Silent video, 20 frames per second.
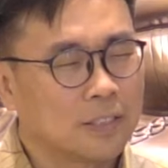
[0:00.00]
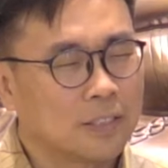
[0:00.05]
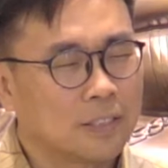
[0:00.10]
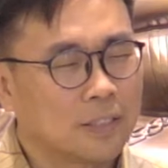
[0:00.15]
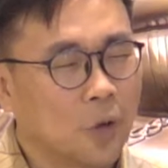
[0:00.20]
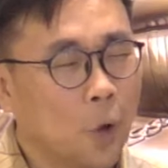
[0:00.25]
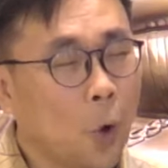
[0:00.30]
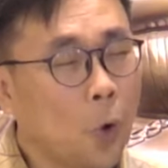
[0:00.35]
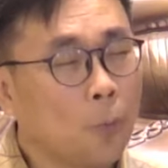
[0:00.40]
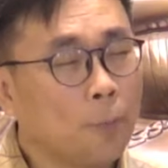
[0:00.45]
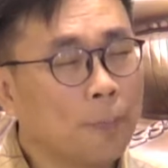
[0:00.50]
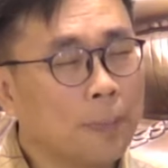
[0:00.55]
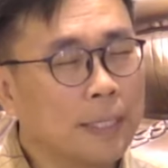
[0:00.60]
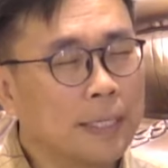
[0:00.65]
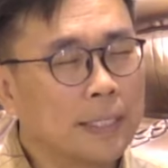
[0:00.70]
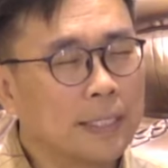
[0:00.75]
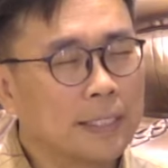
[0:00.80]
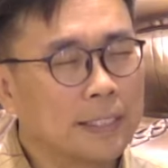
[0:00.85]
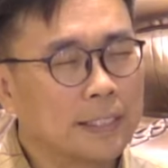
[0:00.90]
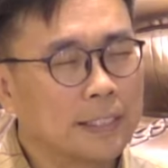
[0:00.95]
all
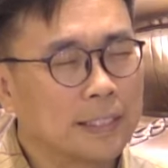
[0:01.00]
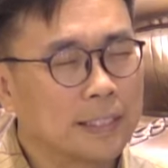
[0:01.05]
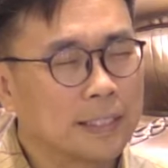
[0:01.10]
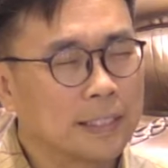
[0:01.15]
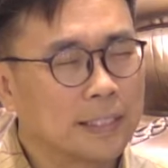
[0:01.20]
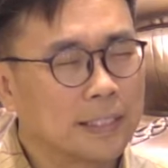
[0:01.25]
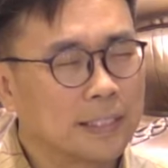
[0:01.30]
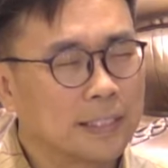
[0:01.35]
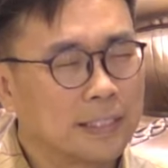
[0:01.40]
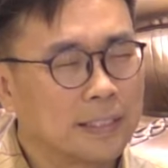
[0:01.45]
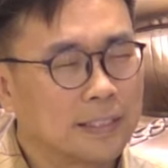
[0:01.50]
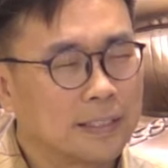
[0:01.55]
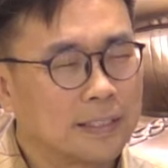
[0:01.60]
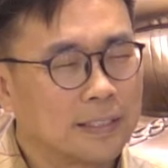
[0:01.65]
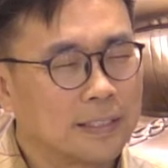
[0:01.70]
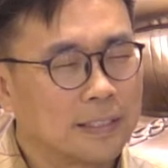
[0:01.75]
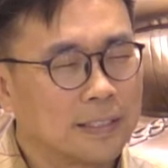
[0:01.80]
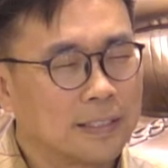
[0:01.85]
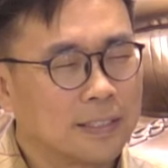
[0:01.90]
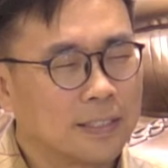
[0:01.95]
beings
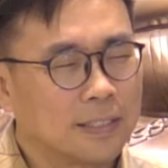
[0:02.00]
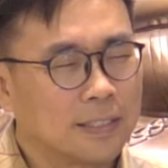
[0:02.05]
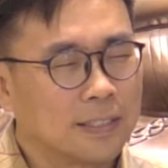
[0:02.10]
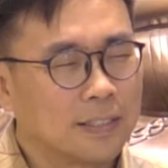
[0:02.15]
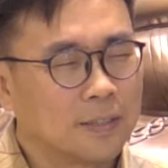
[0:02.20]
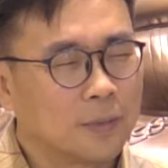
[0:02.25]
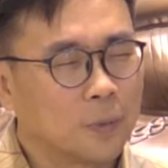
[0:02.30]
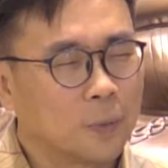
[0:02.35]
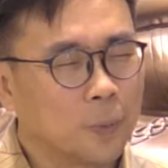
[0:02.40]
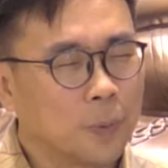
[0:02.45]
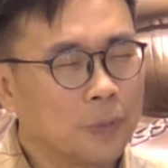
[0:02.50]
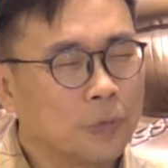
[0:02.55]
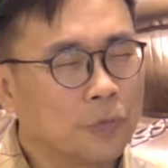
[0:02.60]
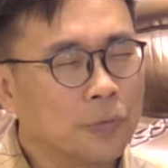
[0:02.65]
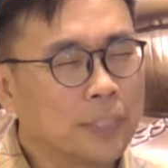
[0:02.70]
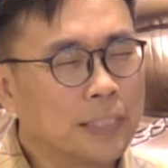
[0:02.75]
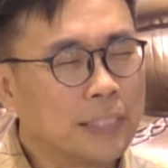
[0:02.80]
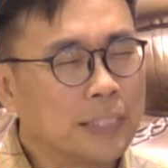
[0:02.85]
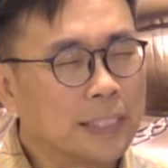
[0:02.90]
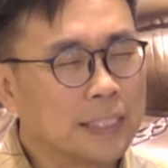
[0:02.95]
will
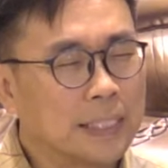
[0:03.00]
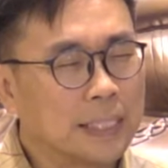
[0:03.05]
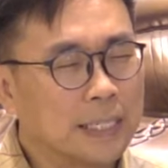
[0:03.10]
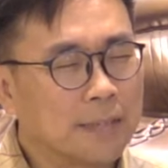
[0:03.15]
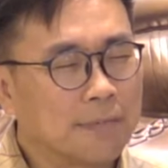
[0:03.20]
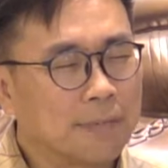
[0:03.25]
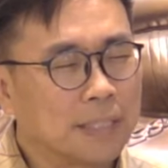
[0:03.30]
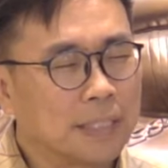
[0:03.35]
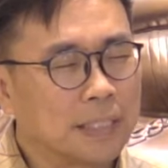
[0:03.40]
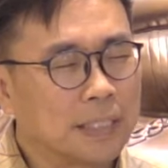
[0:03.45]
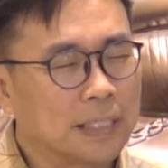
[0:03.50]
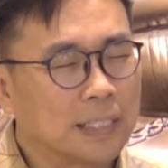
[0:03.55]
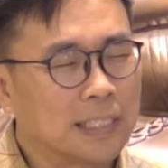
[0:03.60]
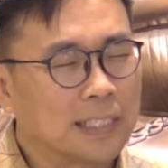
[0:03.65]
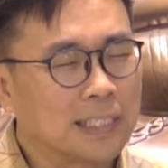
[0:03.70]
receive it.